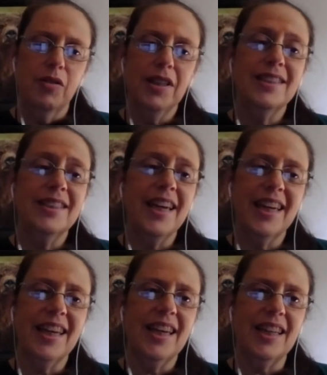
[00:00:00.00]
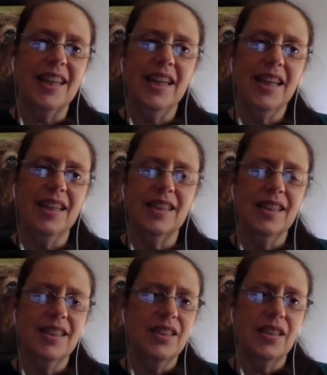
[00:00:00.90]
really taking it in. And
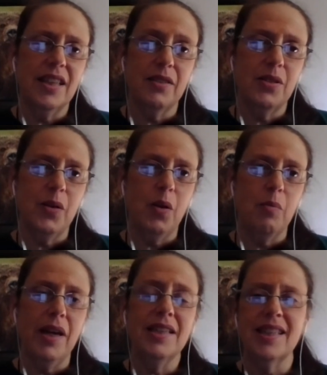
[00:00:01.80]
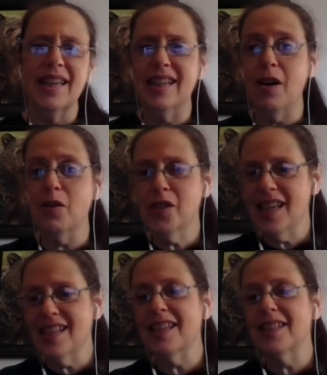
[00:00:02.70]
this just sounds so amazing. It also
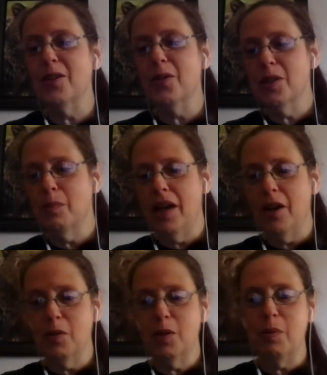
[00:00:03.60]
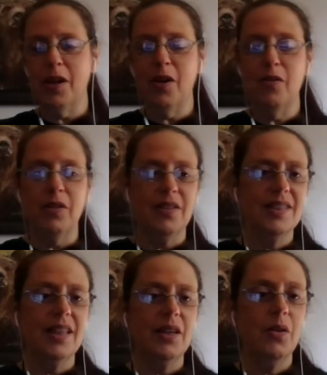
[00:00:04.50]
sounds like the course might almost be over, and
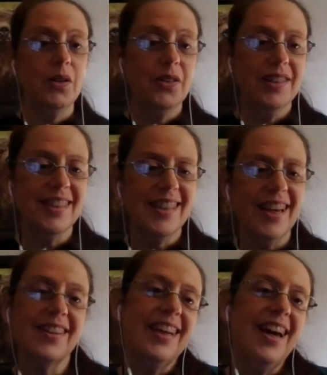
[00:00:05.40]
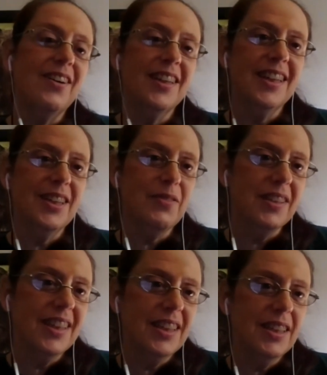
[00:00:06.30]
it's like, oh goodness, how can
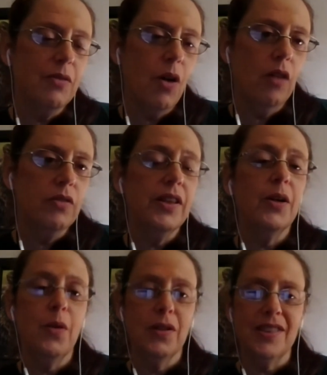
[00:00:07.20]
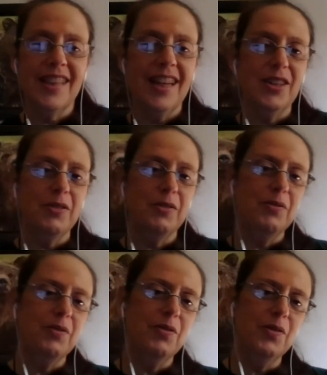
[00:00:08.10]
anyone get involved? Are the courses that you
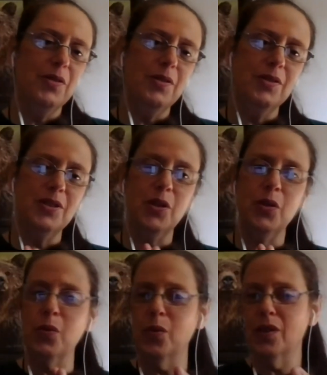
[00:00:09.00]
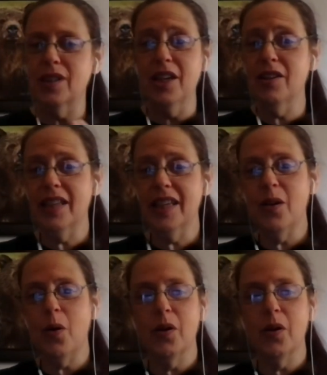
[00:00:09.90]
do yearly,